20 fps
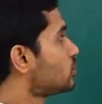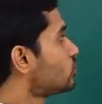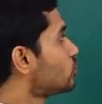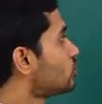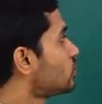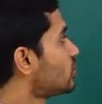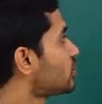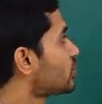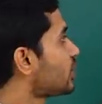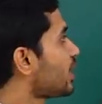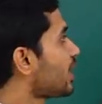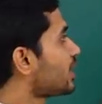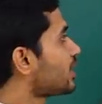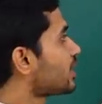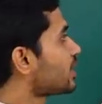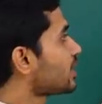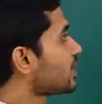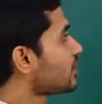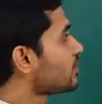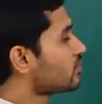So, this light
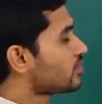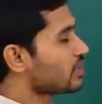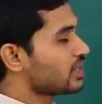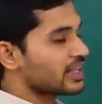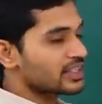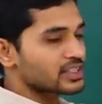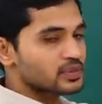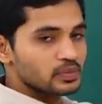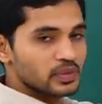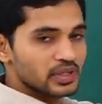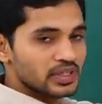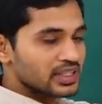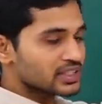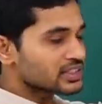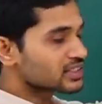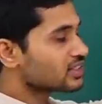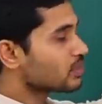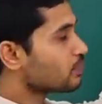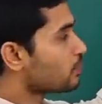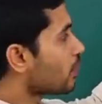ray will
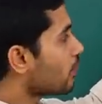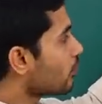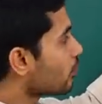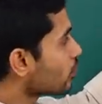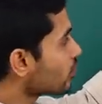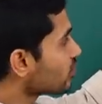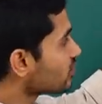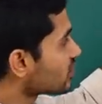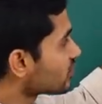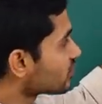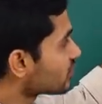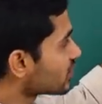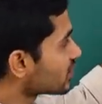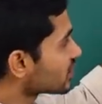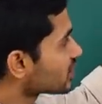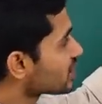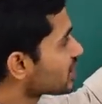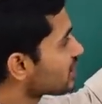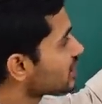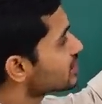experience the power of the
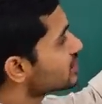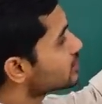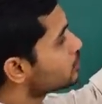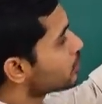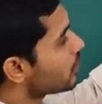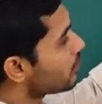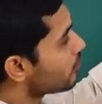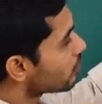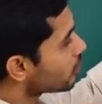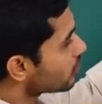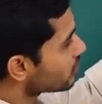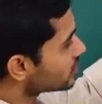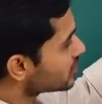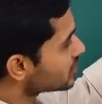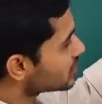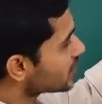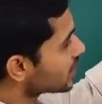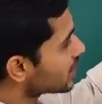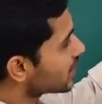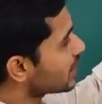first lens, power of
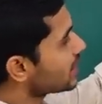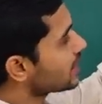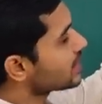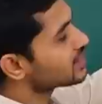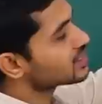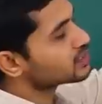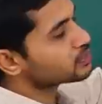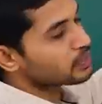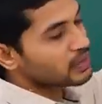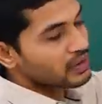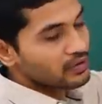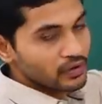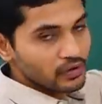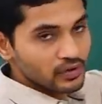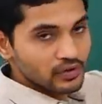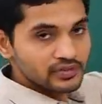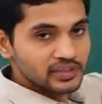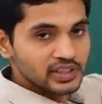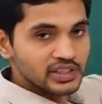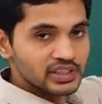the second lens, power
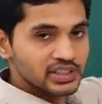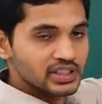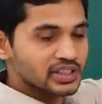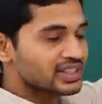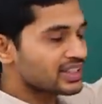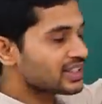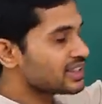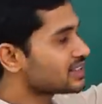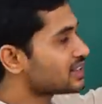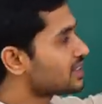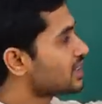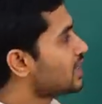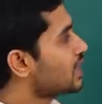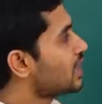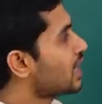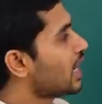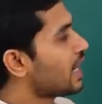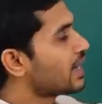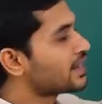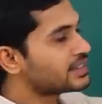of the third lens
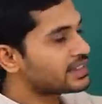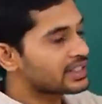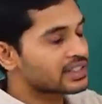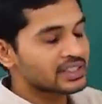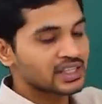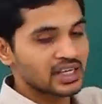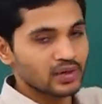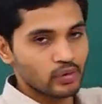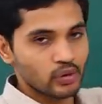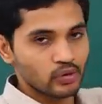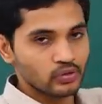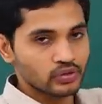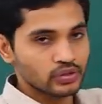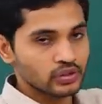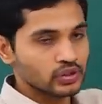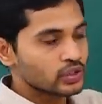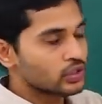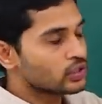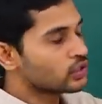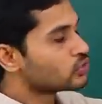and then come out.
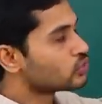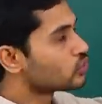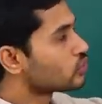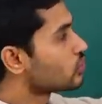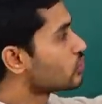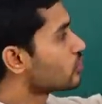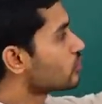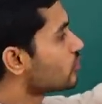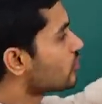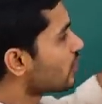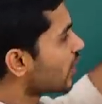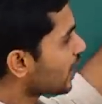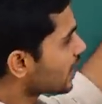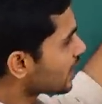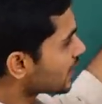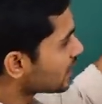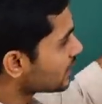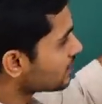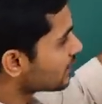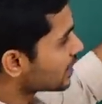So,
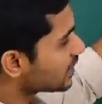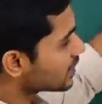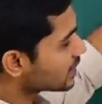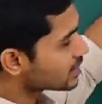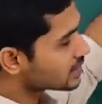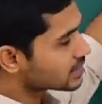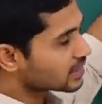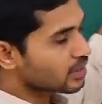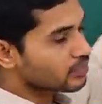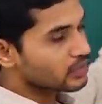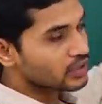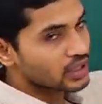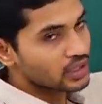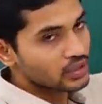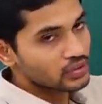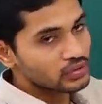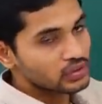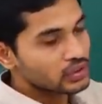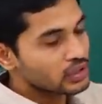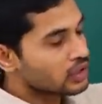finally, when it is coming
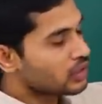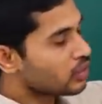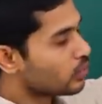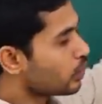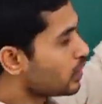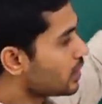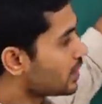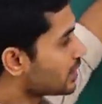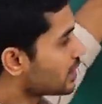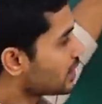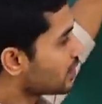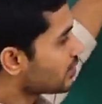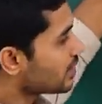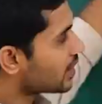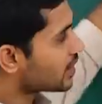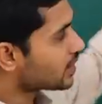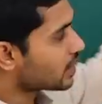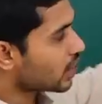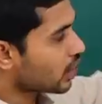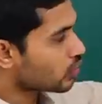out will it
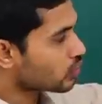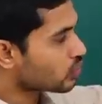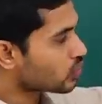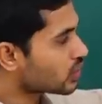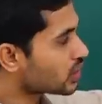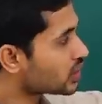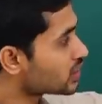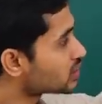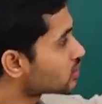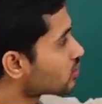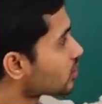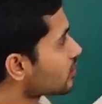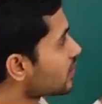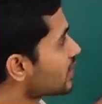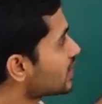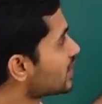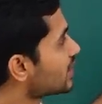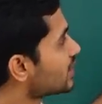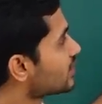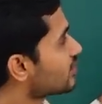deviate downwards or
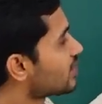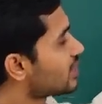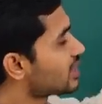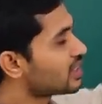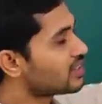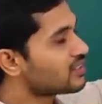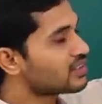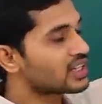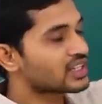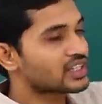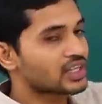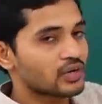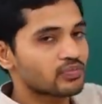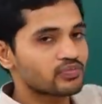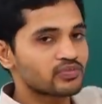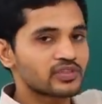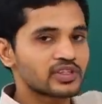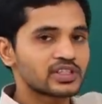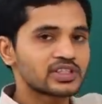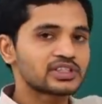whether it will deviate
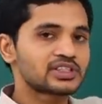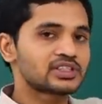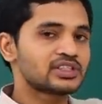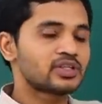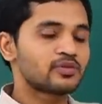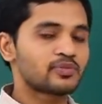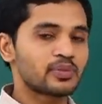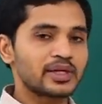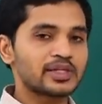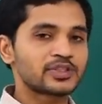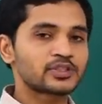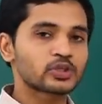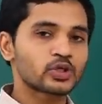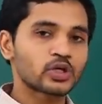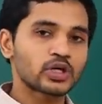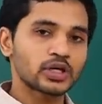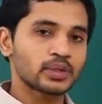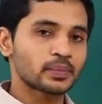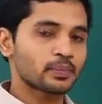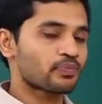upwards depends
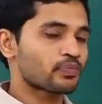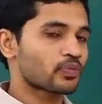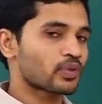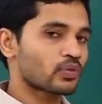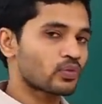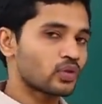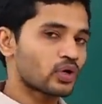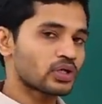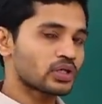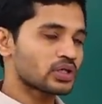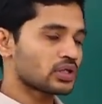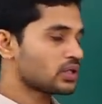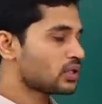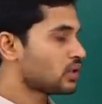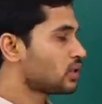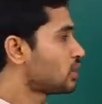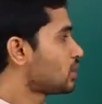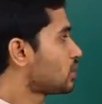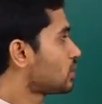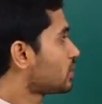on what
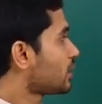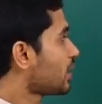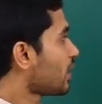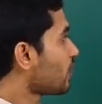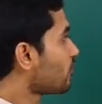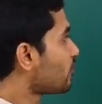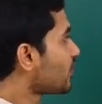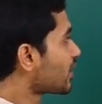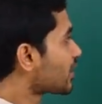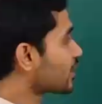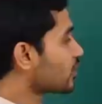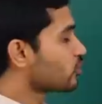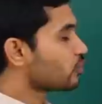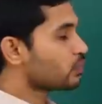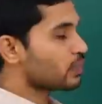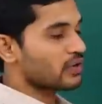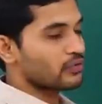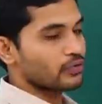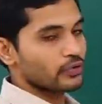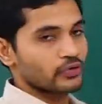the
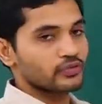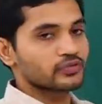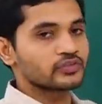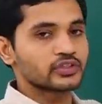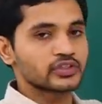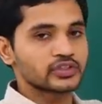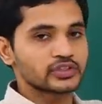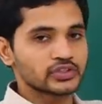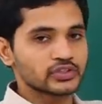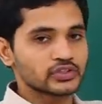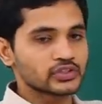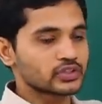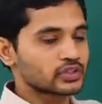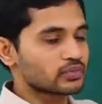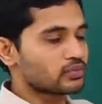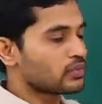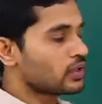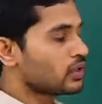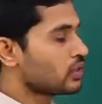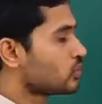effective power of this system.